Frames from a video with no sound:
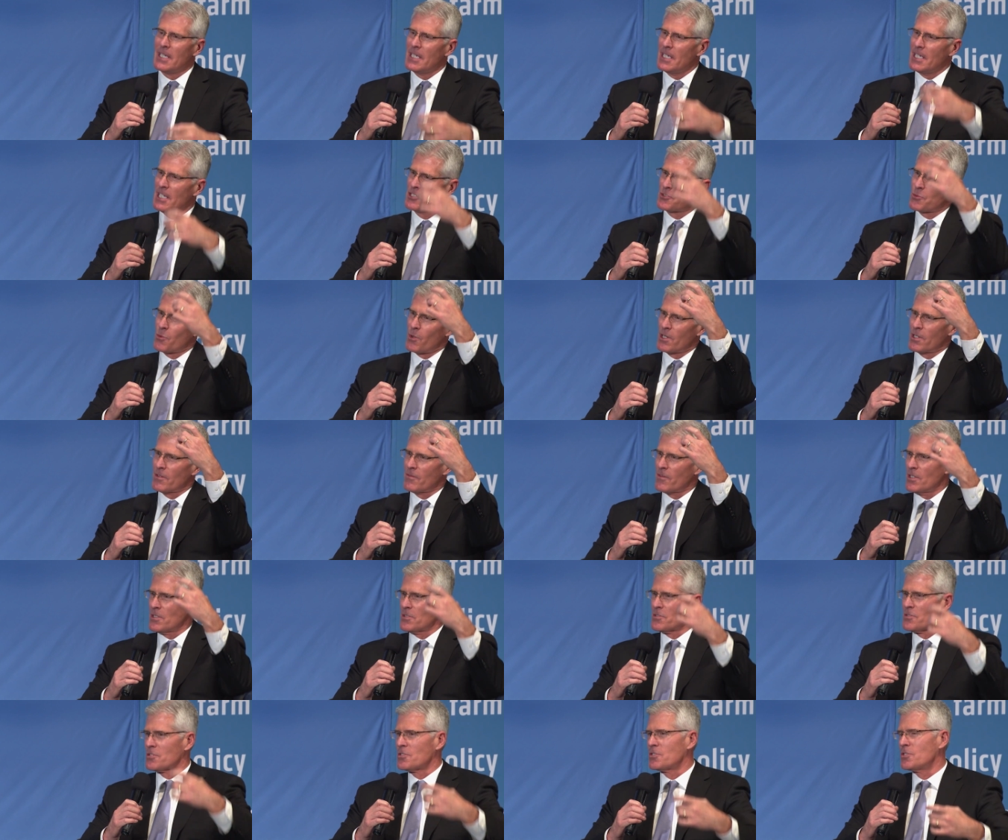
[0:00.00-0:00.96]
Each one of
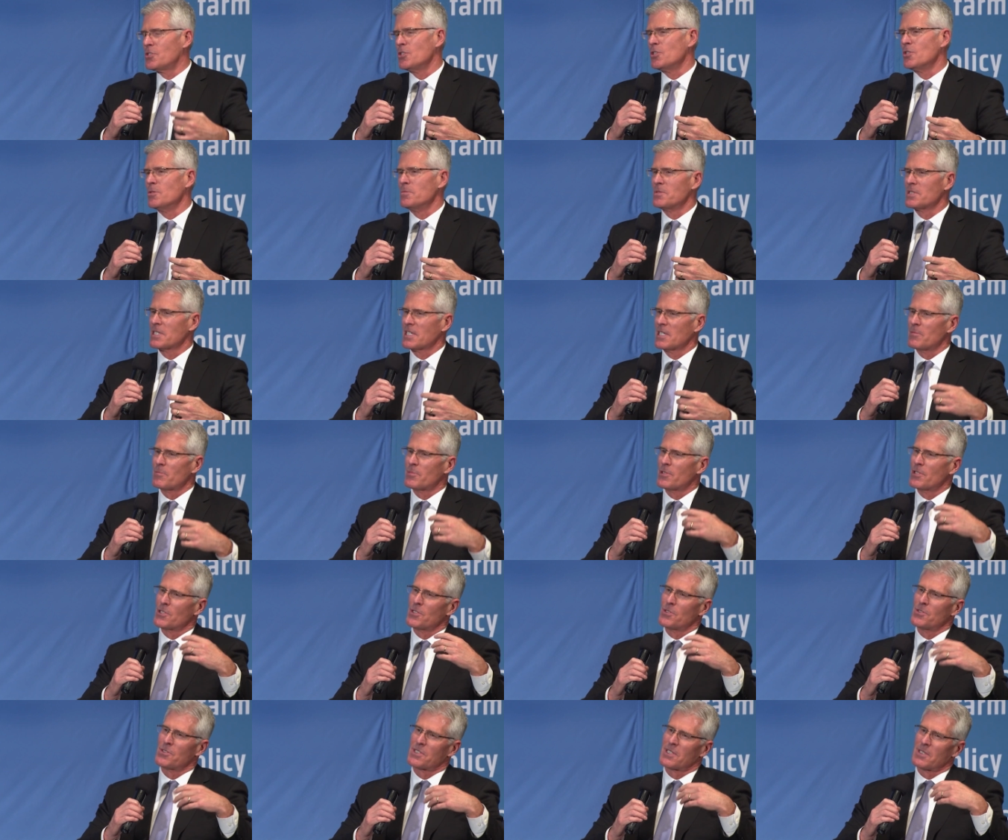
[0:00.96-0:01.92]
those tubes can
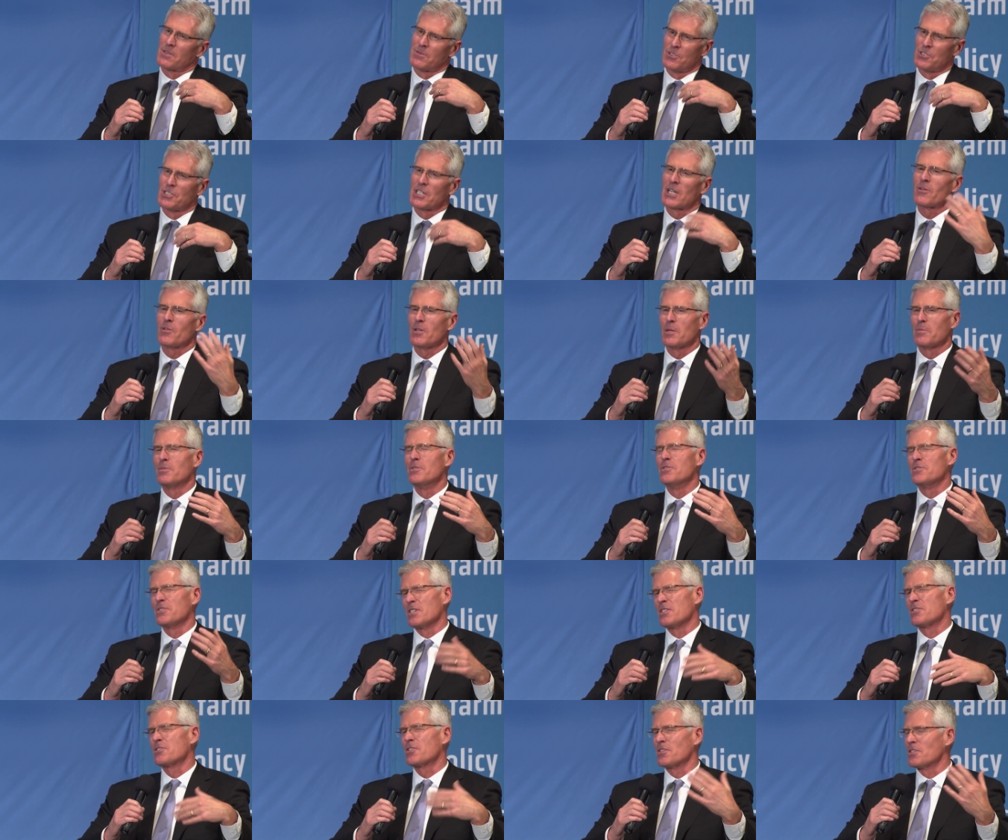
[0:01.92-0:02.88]
produce a, generally
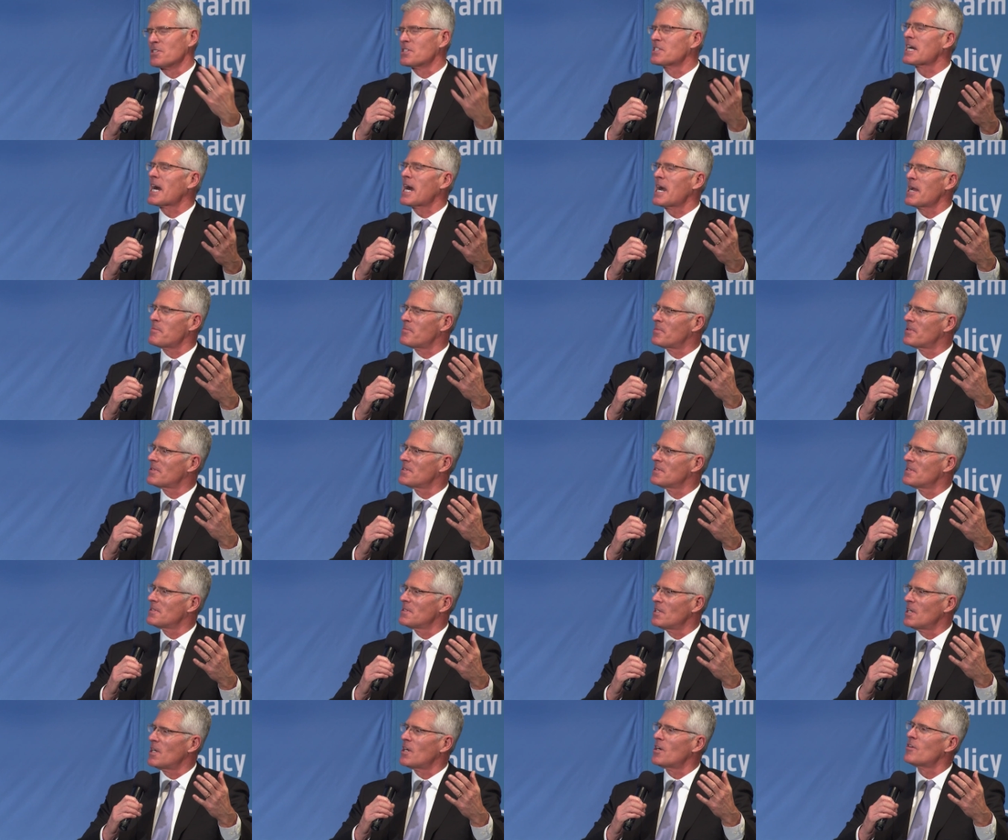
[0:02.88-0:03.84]
produce a certain type
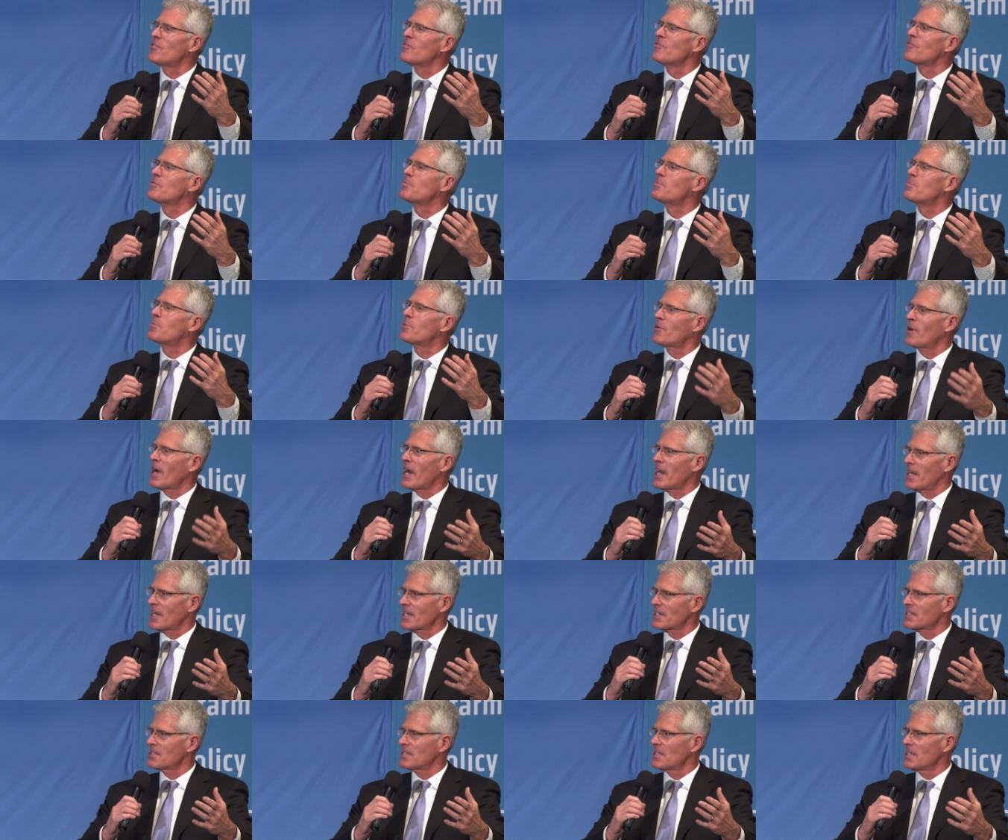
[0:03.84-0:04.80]
of
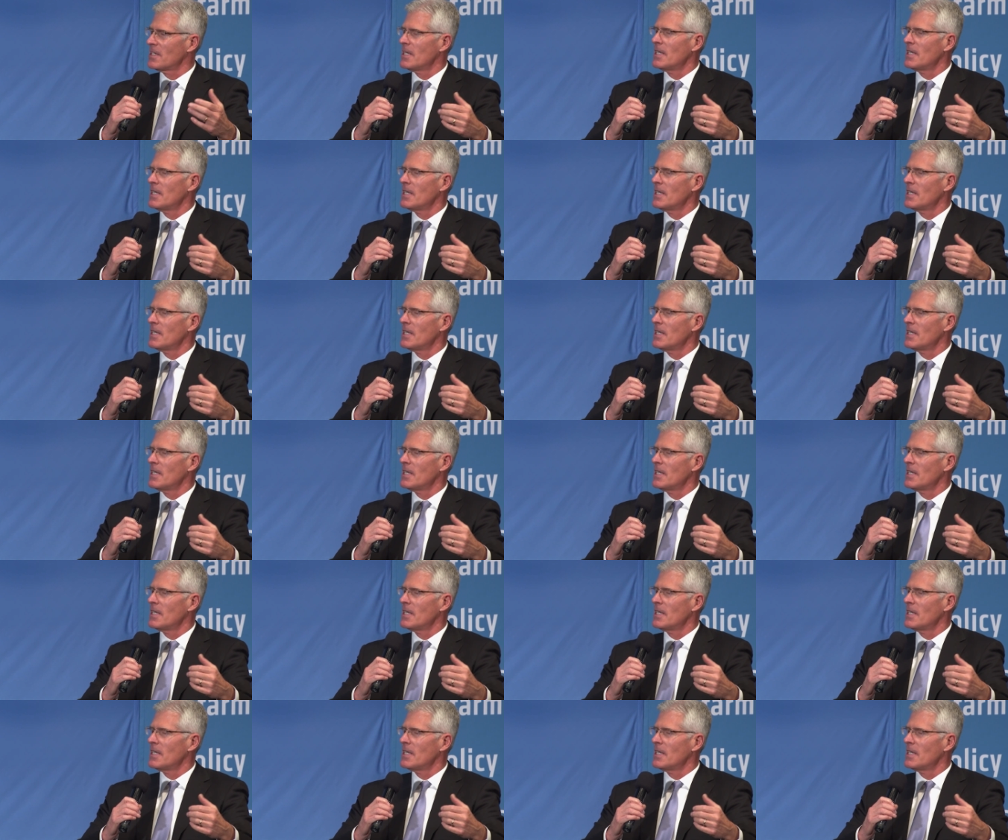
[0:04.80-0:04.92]
product